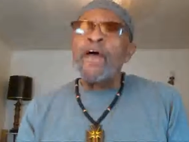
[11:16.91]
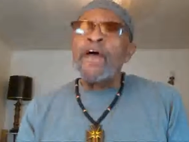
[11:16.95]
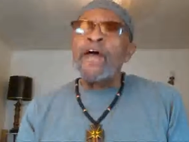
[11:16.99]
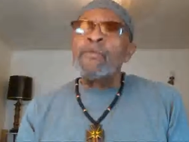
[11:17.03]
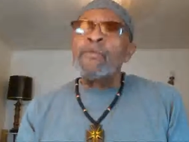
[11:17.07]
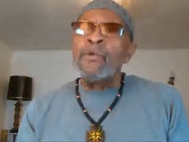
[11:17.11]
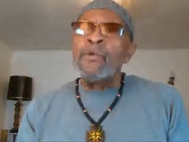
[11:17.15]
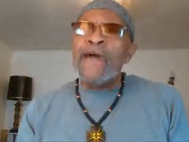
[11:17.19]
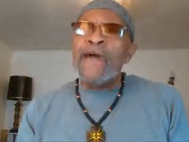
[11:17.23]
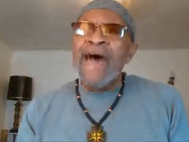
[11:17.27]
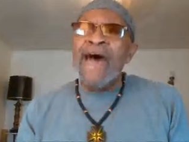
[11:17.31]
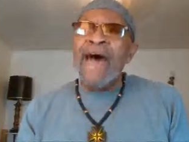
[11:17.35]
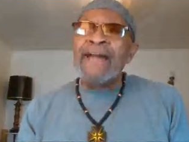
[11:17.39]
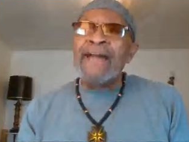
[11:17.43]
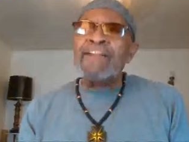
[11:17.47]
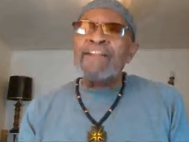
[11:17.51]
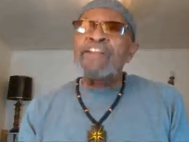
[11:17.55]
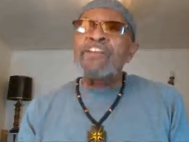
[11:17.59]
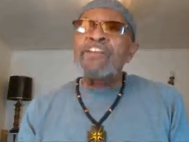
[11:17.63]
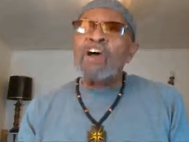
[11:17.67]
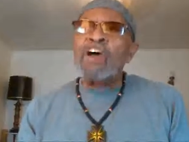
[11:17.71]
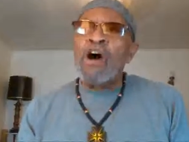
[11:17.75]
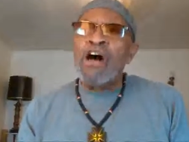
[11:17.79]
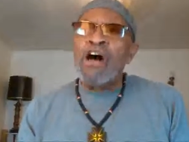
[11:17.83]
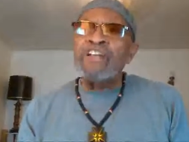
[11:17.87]
and we act
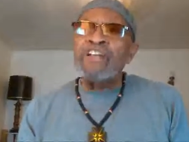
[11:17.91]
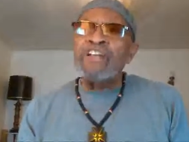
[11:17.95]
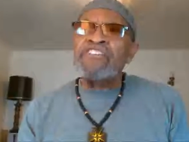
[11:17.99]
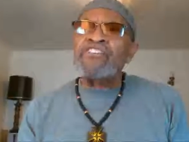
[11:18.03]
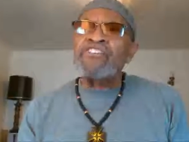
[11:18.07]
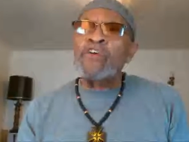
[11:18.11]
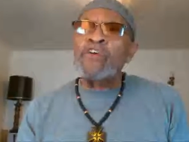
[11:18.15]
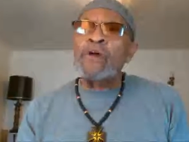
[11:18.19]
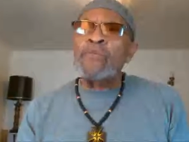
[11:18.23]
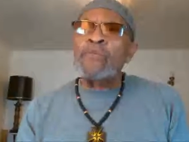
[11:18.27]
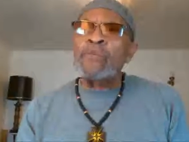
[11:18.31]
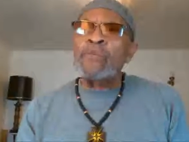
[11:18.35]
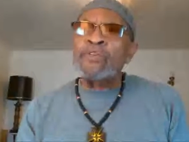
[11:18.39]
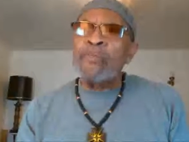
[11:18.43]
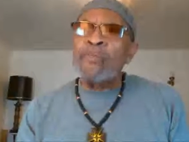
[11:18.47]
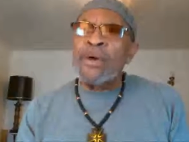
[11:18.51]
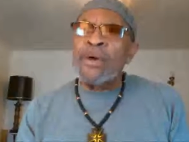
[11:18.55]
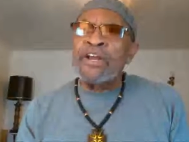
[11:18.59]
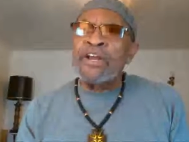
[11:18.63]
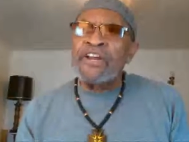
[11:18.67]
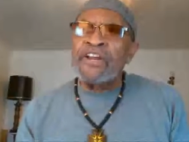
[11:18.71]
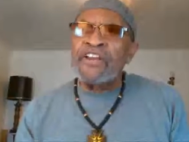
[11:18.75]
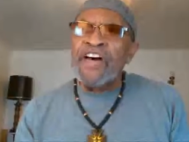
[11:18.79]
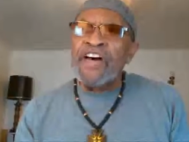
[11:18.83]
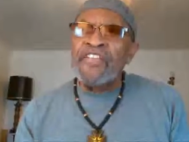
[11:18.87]
in consort with
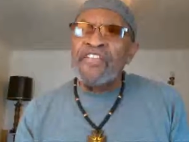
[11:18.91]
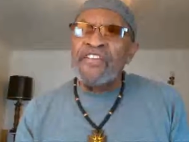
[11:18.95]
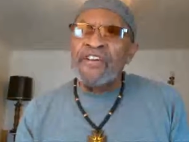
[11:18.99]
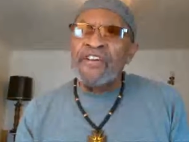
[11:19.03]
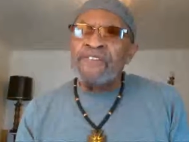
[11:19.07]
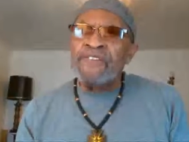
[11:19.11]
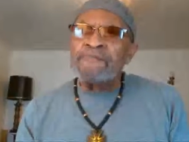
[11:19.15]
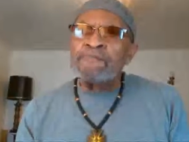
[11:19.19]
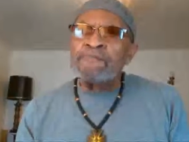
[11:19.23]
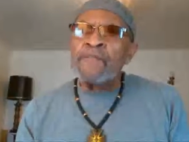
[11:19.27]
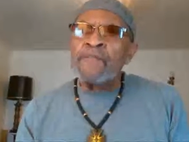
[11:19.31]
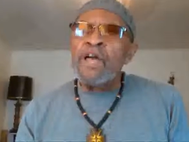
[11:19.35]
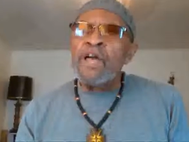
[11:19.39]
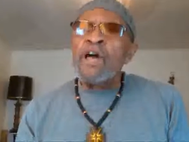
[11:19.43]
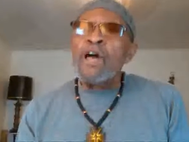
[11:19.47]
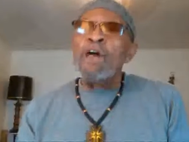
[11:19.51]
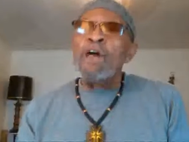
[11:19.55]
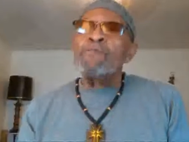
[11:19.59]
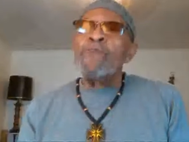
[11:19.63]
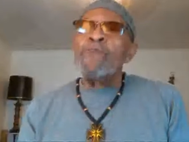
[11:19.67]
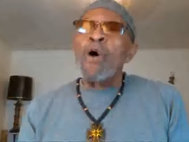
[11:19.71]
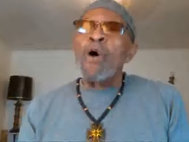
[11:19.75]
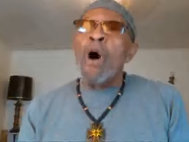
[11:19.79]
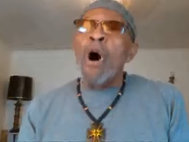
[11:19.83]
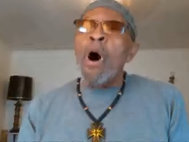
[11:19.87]
one another
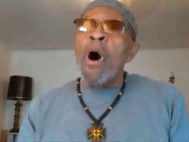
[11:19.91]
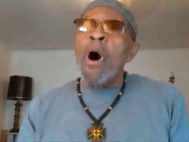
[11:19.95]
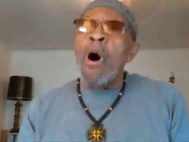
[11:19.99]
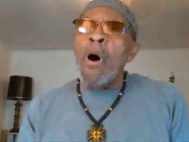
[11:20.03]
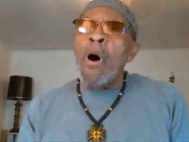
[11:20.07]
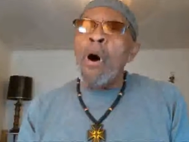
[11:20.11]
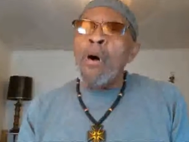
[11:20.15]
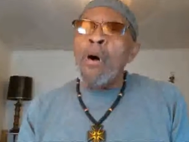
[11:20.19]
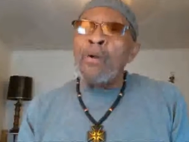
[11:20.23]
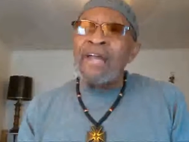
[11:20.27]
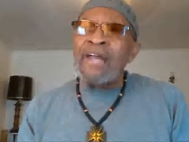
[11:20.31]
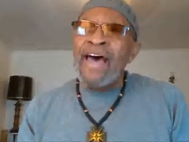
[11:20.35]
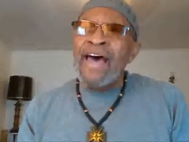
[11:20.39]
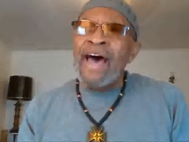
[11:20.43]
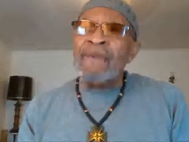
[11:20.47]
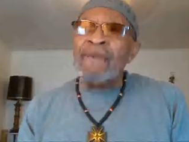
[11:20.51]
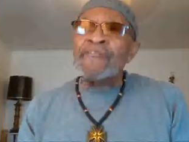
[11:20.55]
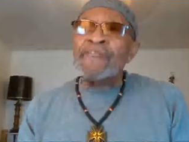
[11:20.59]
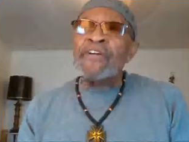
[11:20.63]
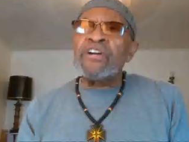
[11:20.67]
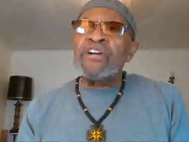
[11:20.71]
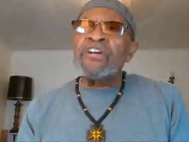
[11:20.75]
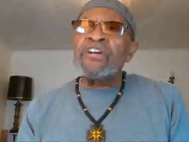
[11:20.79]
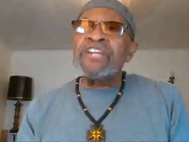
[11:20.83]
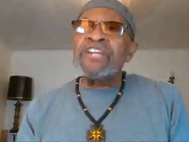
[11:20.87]
for all
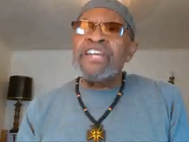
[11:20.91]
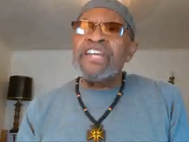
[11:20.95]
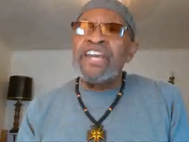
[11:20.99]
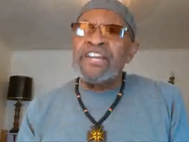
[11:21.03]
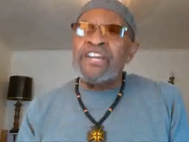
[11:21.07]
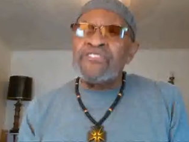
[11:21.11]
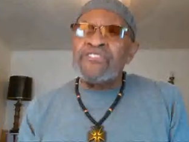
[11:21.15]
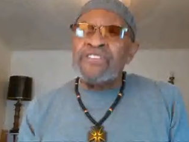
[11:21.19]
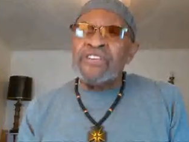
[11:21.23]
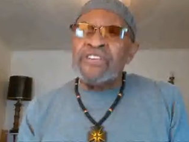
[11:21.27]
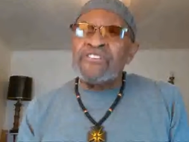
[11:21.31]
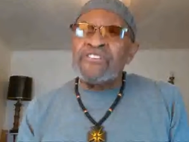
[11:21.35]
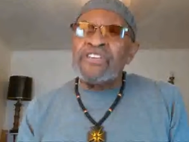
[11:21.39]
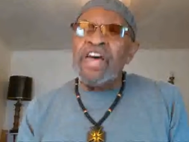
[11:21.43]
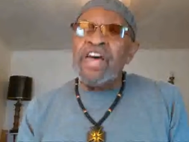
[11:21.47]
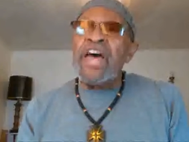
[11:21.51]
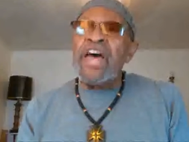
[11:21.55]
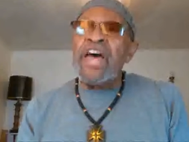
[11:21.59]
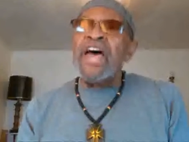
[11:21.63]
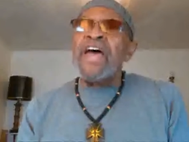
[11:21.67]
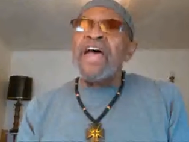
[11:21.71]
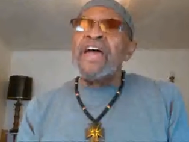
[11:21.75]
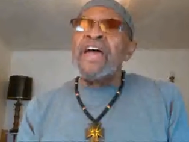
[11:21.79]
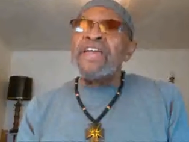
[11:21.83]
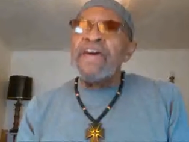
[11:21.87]
African interests
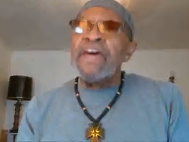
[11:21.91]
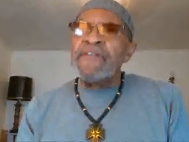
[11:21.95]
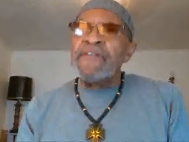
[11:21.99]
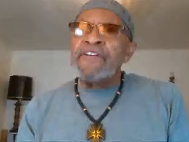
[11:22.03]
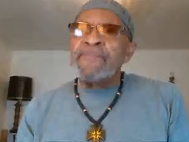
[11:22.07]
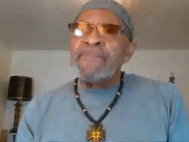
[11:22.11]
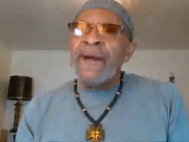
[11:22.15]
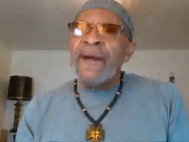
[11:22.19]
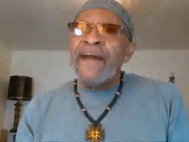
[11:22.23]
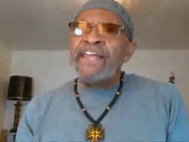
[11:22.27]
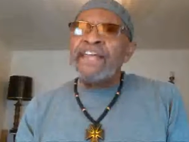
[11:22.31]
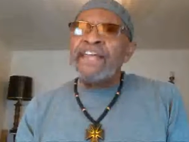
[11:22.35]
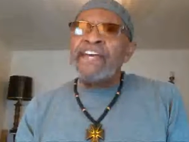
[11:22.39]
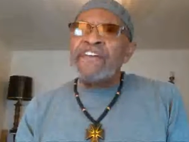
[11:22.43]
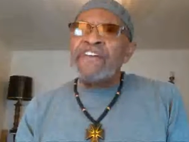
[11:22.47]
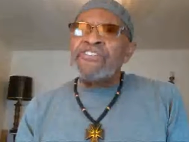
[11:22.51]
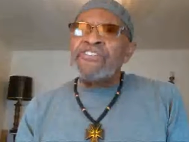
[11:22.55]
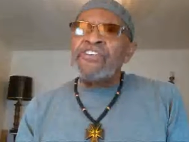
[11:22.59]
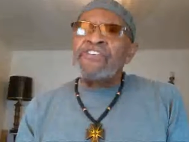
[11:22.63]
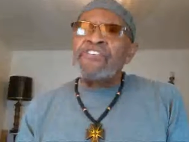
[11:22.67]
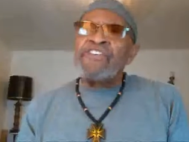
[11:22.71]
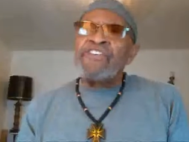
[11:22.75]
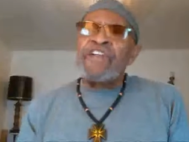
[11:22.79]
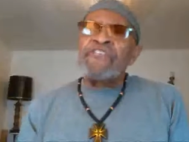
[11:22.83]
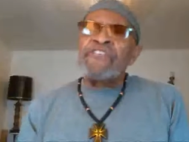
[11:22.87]
and everybody
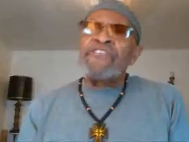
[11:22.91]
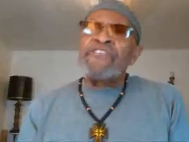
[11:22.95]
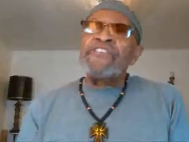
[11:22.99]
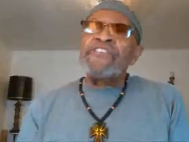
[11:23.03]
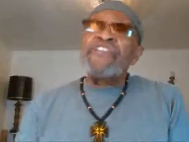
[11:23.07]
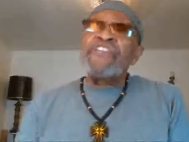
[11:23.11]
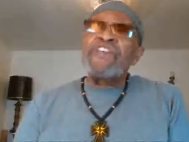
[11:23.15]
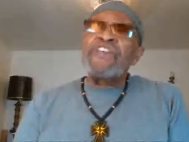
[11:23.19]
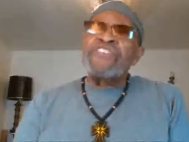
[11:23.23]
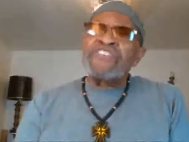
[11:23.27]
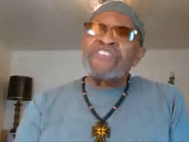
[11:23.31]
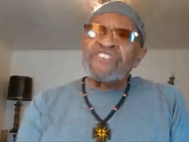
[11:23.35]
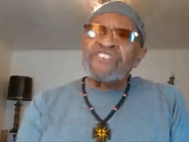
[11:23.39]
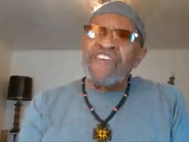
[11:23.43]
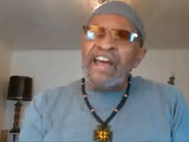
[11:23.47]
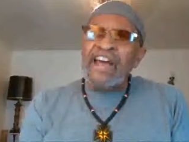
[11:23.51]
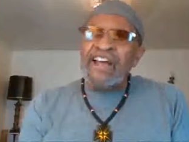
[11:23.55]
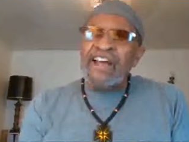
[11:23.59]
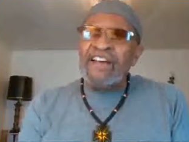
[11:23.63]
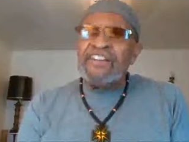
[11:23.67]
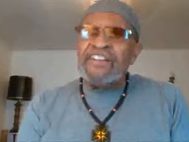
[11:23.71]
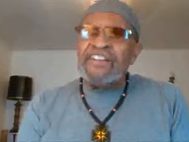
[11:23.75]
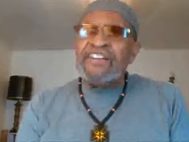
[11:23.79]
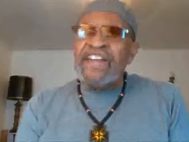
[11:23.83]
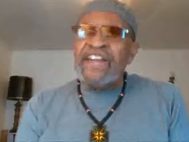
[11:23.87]
else's interests
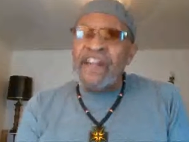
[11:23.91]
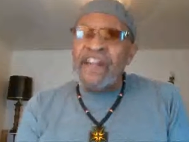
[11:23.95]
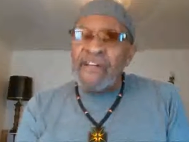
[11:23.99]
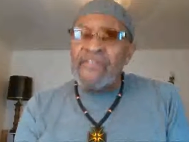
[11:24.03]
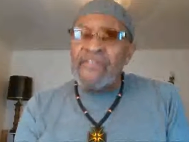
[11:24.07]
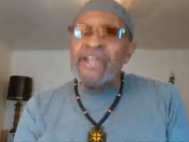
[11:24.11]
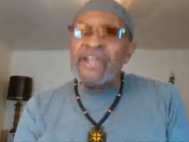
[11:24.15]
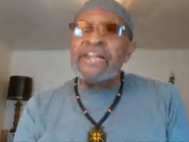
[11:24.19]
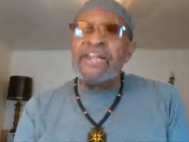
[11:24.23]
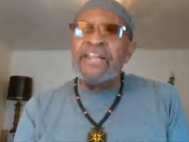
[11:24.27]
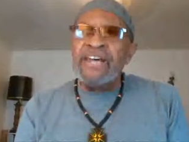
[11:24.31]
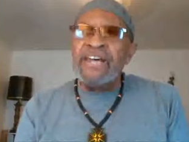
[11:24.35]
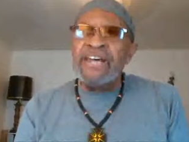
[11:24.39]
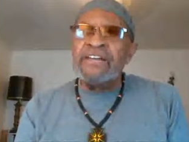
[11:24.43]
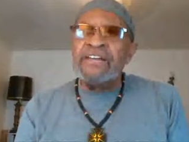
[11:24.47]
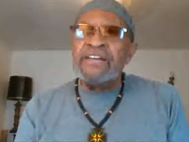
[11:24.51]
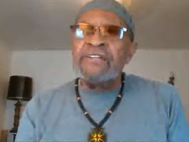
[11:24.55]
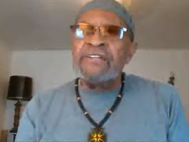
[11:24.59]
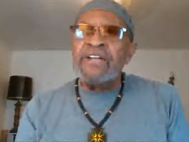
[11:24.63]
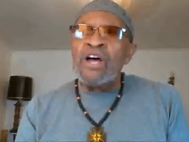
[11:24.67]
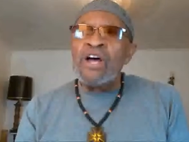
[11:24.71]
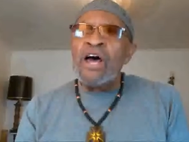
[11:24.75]
secondarily.